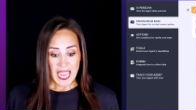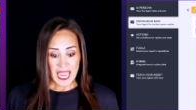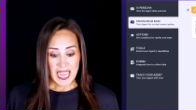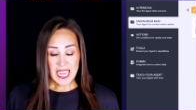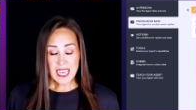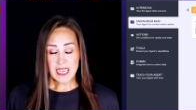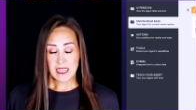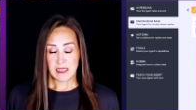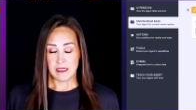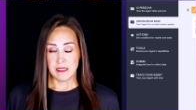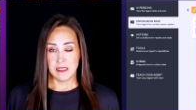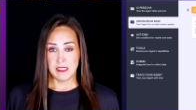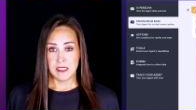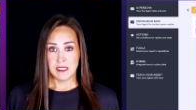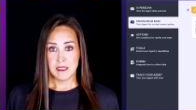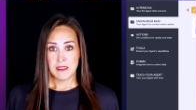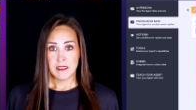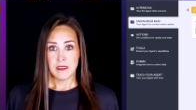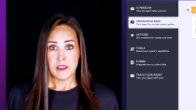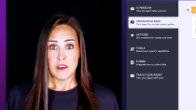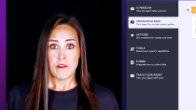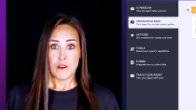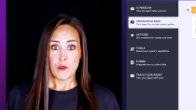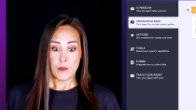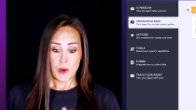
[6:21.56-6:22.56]
and
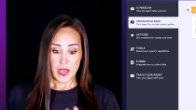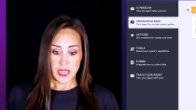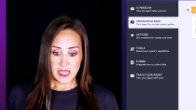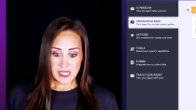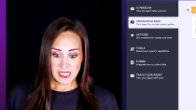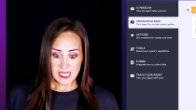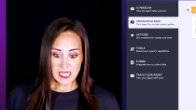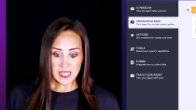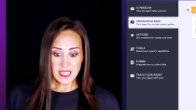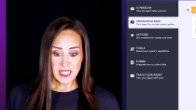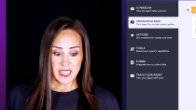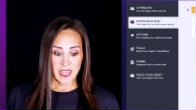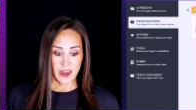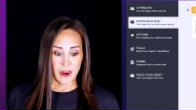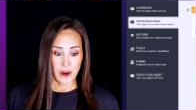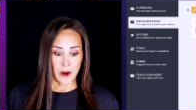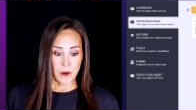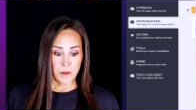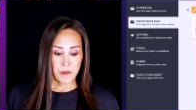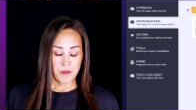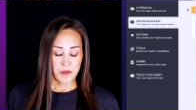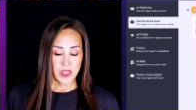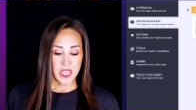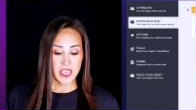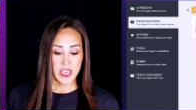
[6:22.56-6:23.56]
if you paste it
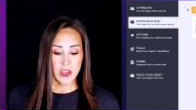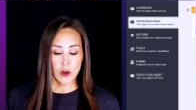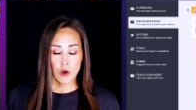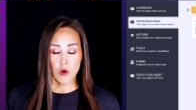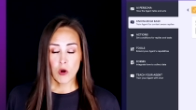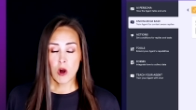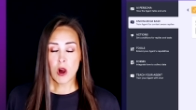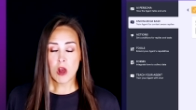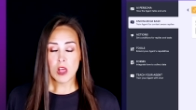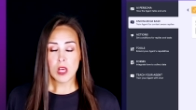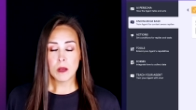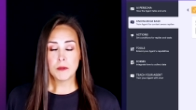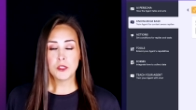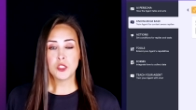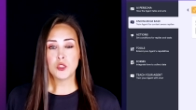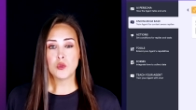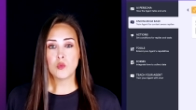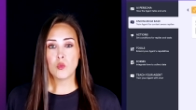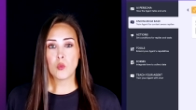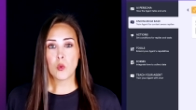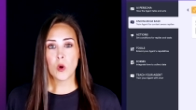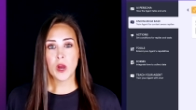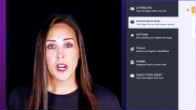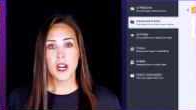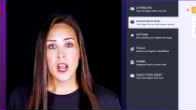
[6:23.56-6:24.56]
there, it can crawl up
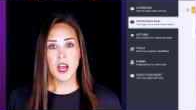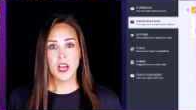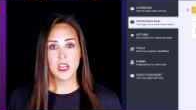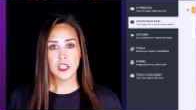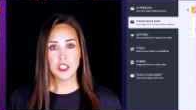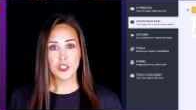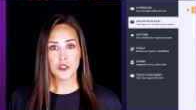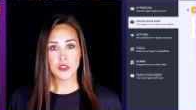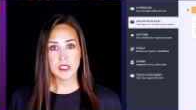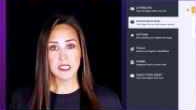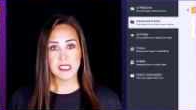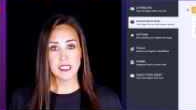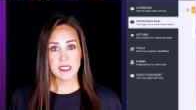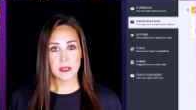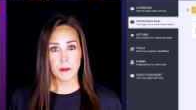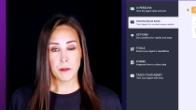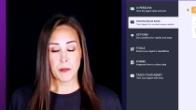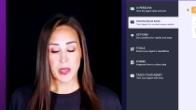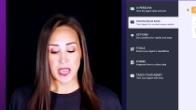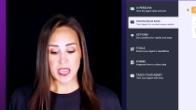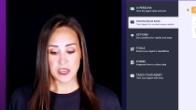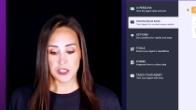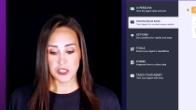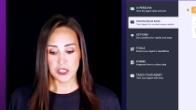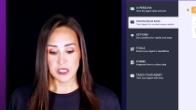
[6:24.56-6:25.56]
to 100
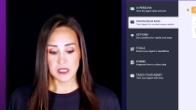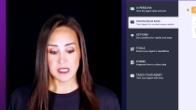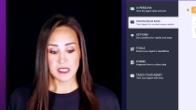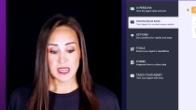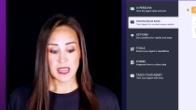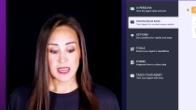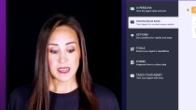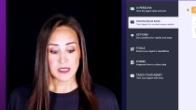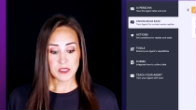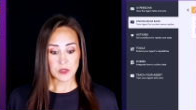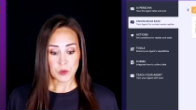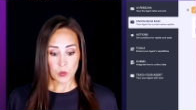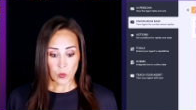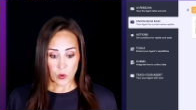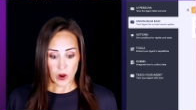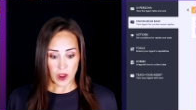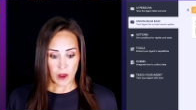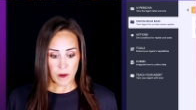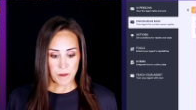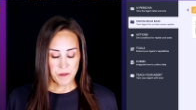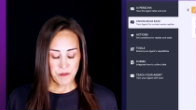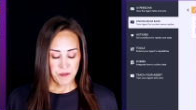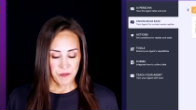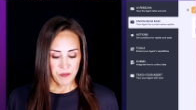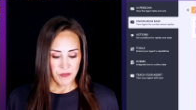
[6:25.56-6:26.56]
subpages as
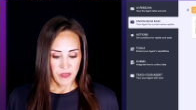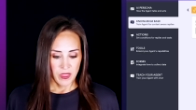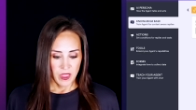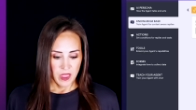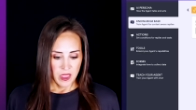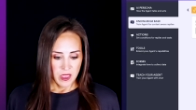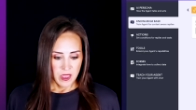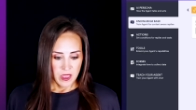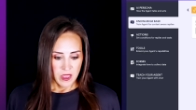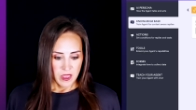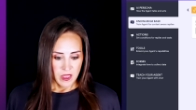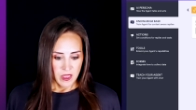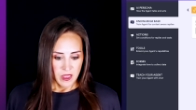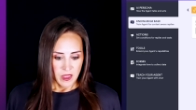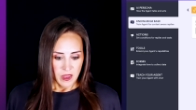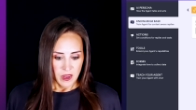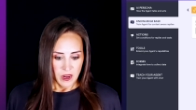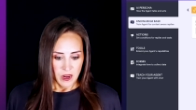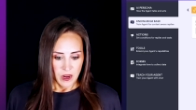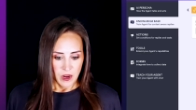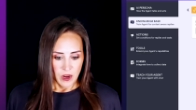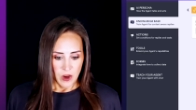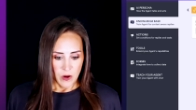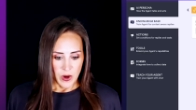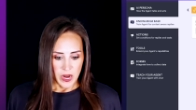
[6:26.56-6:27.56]
well.
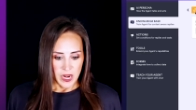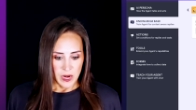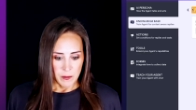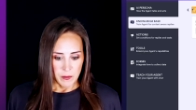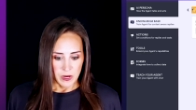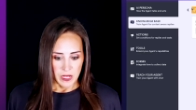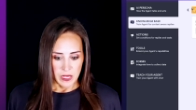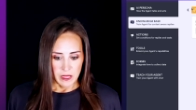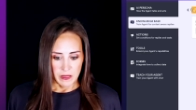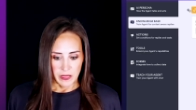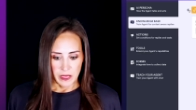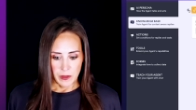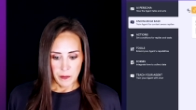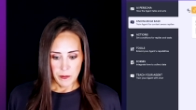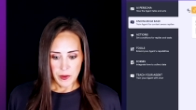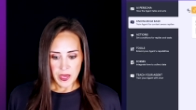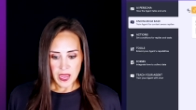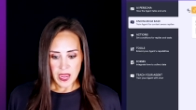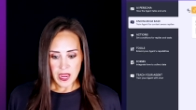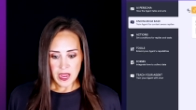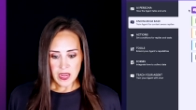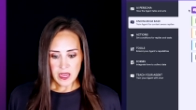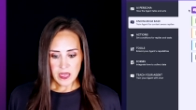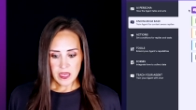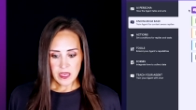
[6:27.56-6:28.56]
All right, I'm going to click
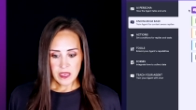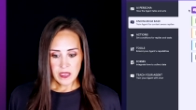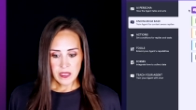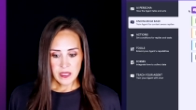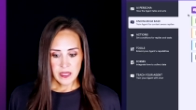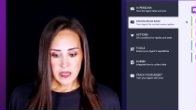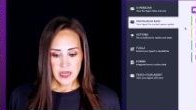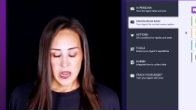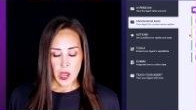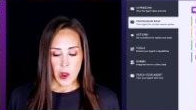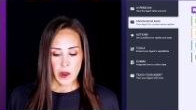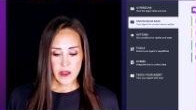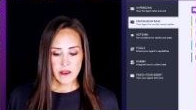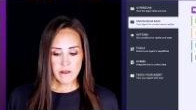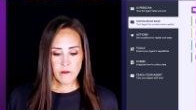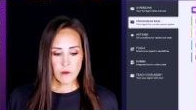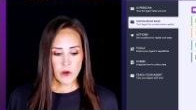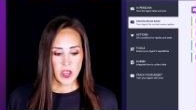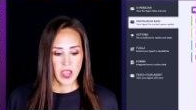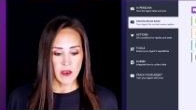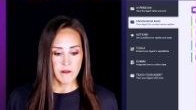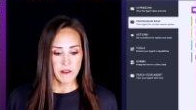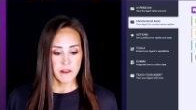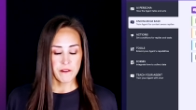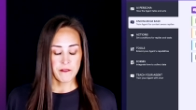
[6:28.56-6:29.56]
back. Now if
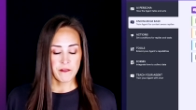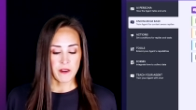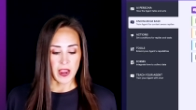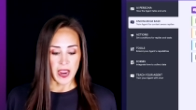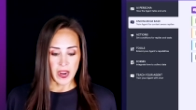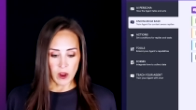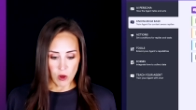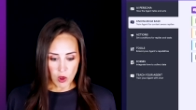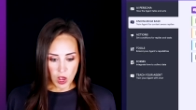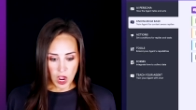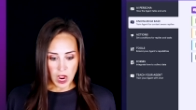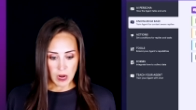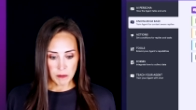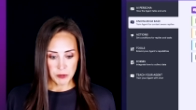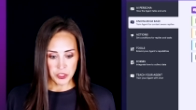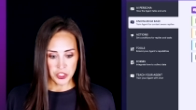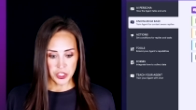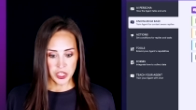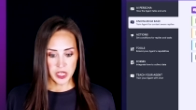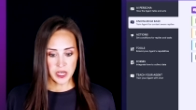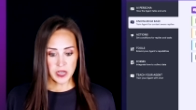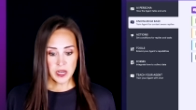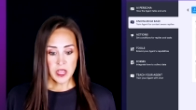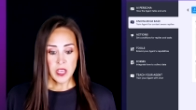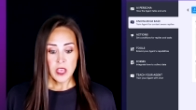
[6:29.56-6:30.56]
we have a file
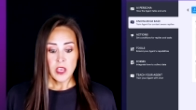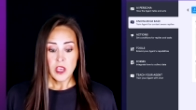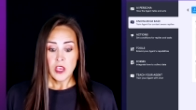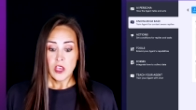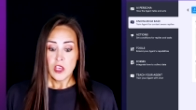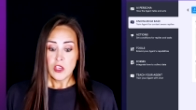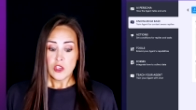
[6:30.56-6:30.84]
option,